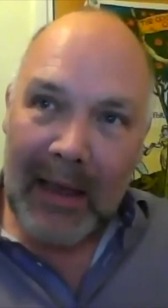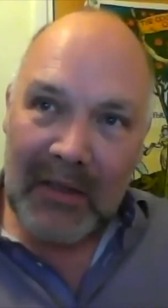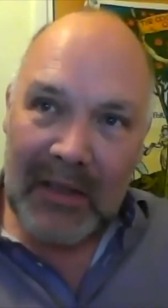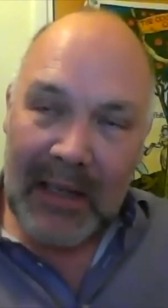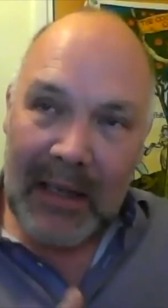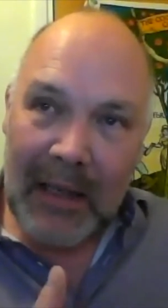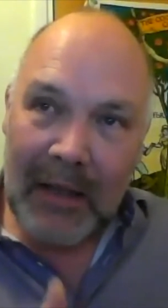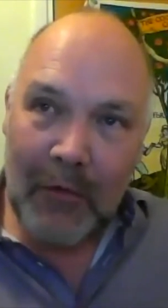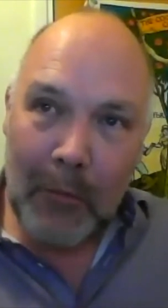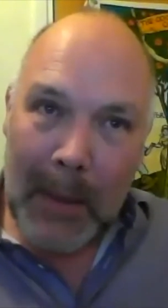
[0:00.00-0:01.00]
actually,
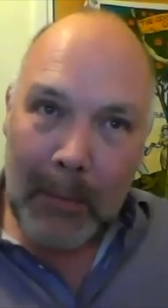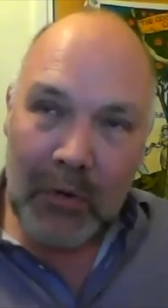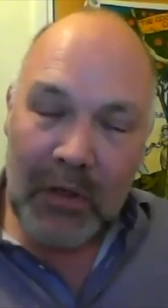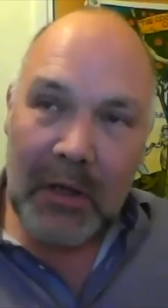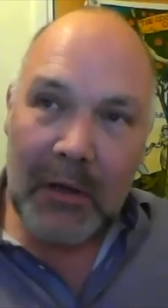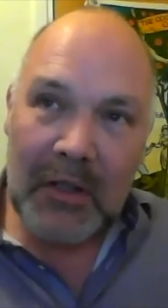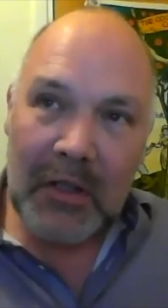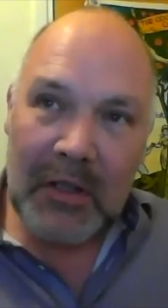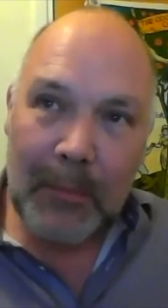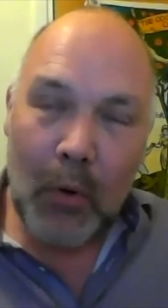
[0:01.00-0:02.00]
for people to
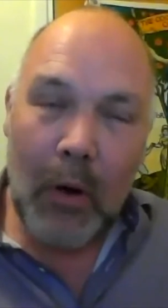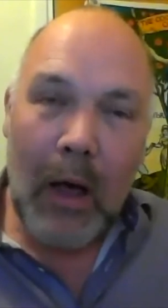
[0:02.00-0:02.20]
support.